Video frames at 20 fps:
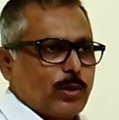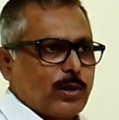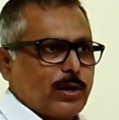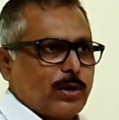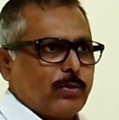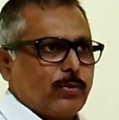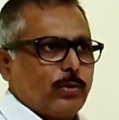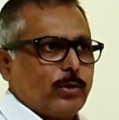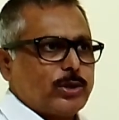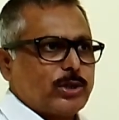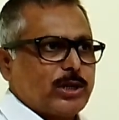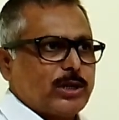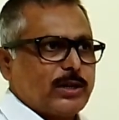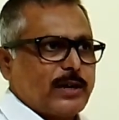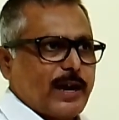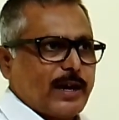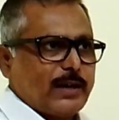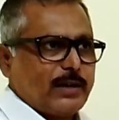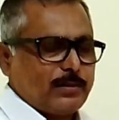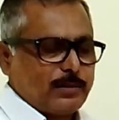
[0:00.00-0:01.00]
a conclusion
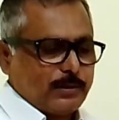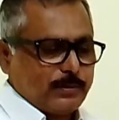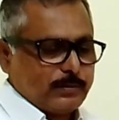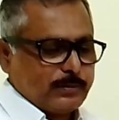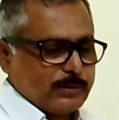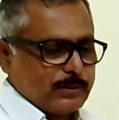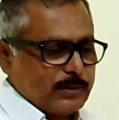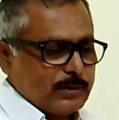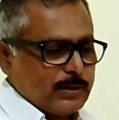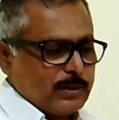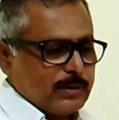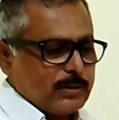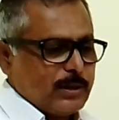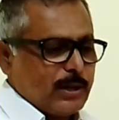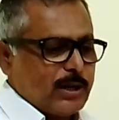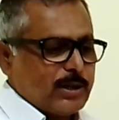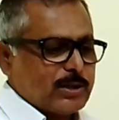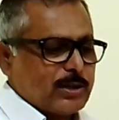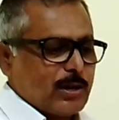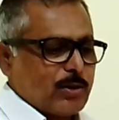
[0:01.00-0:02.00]
that
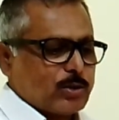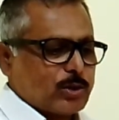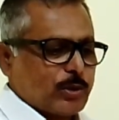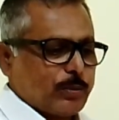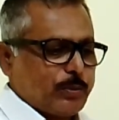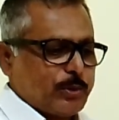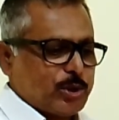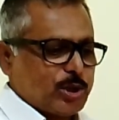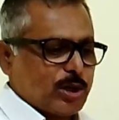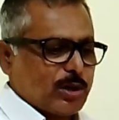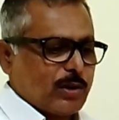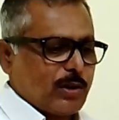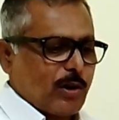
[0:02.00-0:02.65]
there is now sufficient